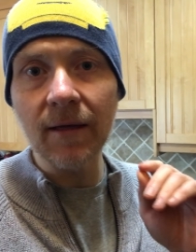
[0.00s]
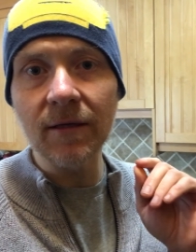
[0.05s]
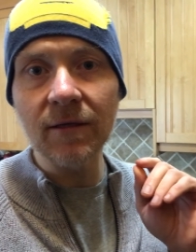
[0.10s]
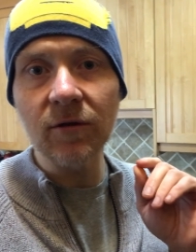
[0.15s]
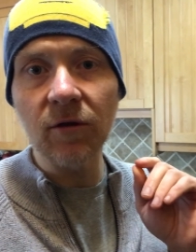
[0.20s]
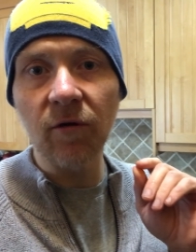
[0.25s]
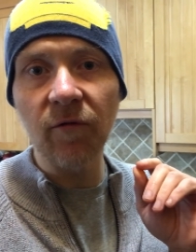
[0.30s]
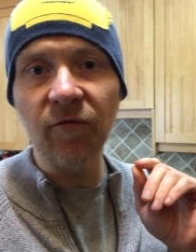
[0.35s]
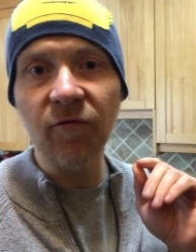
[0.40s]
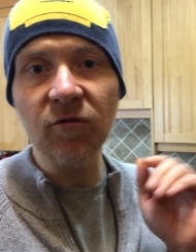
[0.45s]

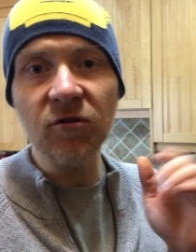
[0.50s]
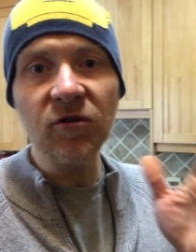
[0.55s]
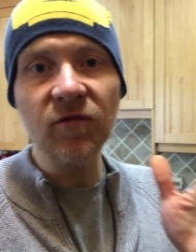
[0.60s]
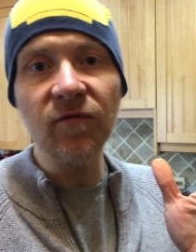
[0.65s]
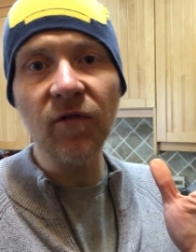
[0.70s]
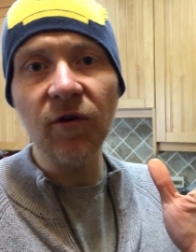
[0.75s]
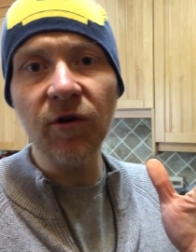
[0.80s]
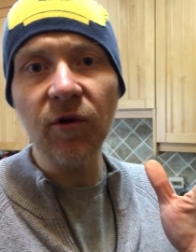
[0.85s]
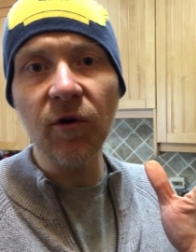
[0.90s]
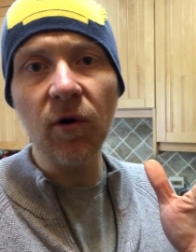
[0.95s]
So first
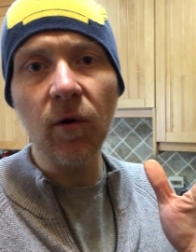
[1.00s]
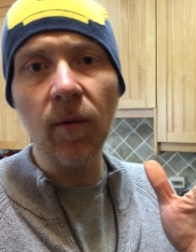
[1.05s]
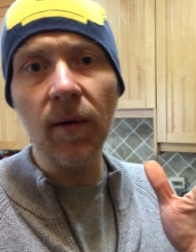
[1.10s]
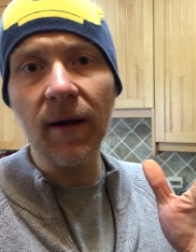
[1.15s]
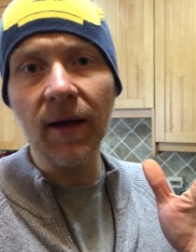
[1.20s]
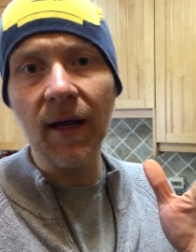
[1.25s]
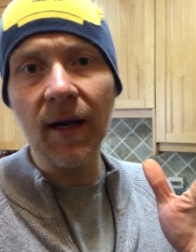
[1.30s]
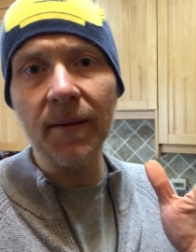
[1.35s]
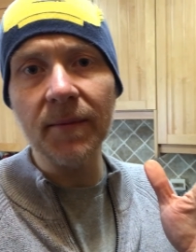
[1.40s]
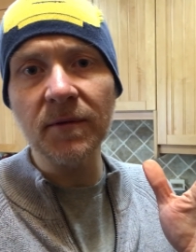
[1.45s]
of all, you're gonna
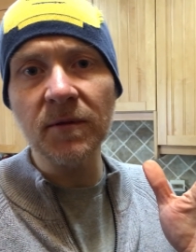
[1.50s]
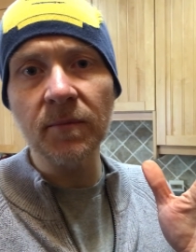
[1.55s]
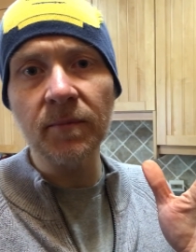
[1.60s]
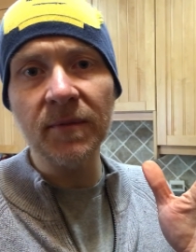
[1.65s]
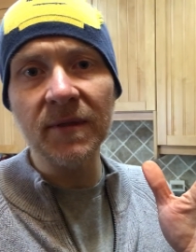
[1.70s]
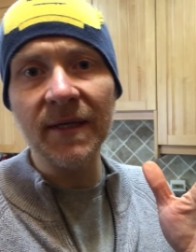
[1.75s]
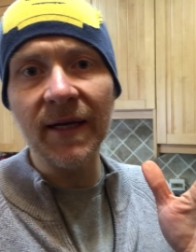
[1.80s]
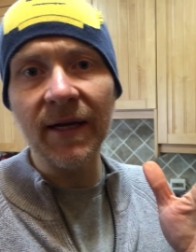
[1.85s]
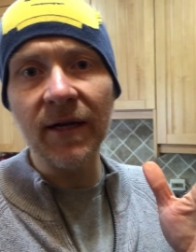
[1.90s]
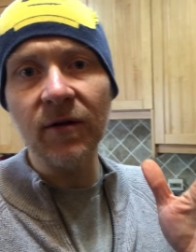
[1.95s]
wanna cut up some
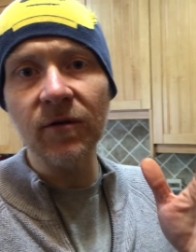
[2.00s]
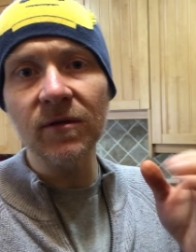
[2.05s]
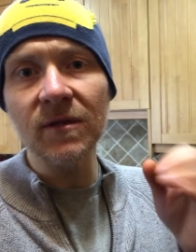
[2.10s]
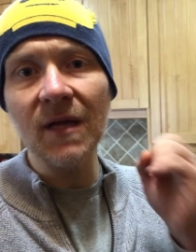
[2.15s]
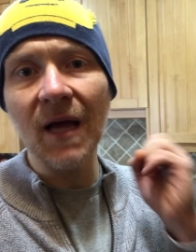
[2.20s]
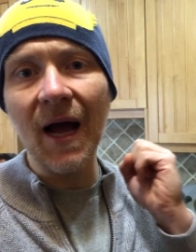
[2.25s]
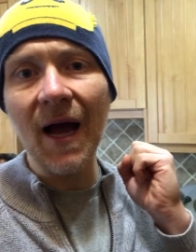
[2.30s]
potatoes.